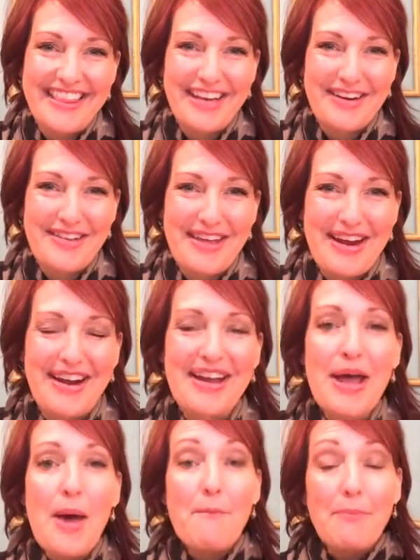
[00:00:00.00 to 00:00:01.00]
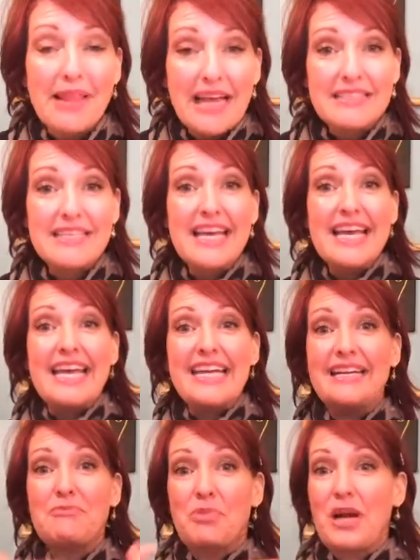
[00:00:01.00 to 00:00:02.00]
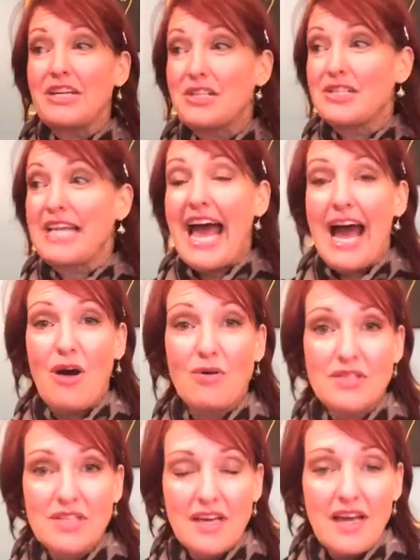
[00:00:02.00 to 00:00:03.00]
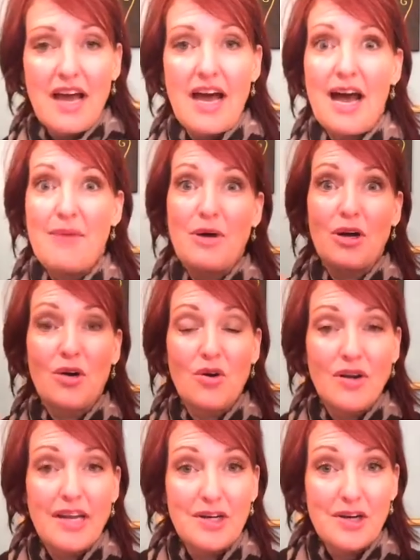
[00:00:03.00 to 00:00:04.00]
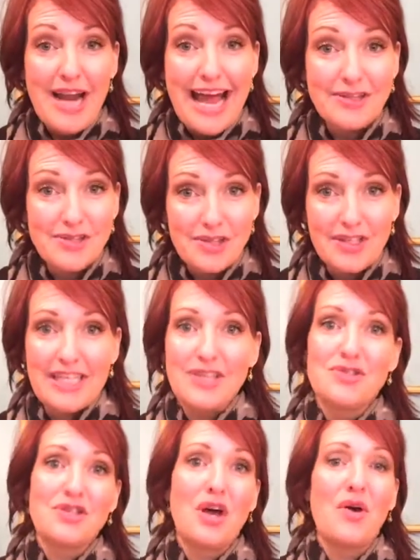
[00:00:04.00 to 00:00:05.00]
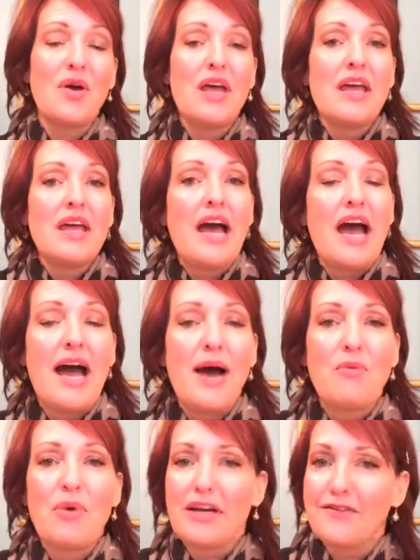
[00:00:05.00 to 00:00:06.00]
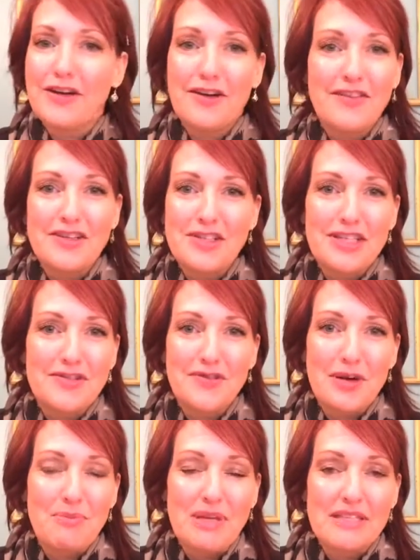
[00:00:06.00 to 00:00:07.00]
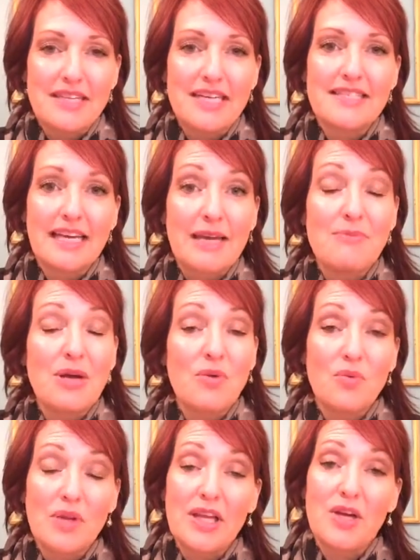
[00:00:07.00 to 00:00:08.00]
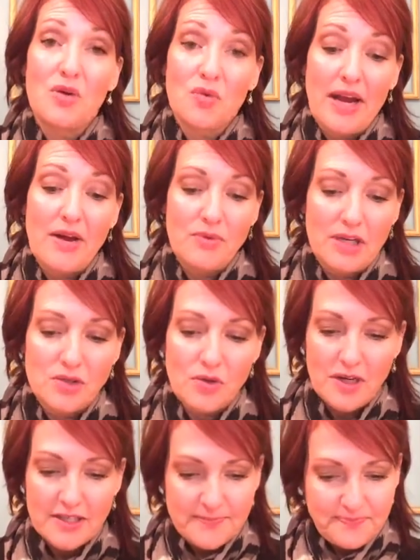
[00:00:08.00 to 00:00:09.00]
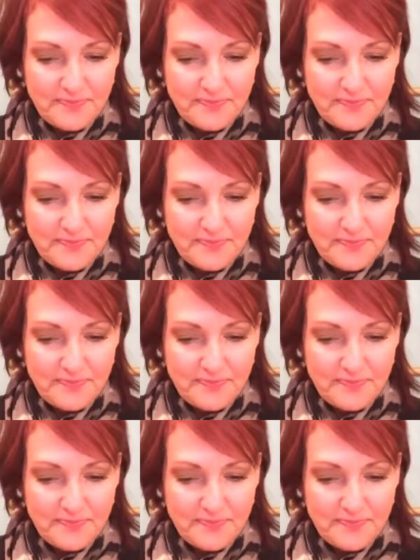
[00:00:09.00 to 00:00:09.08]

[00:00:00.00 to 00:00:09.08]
that are there. Plus, it branches out um, internationally. So, uh, whatever your vision is for your business, that can be a really great resource.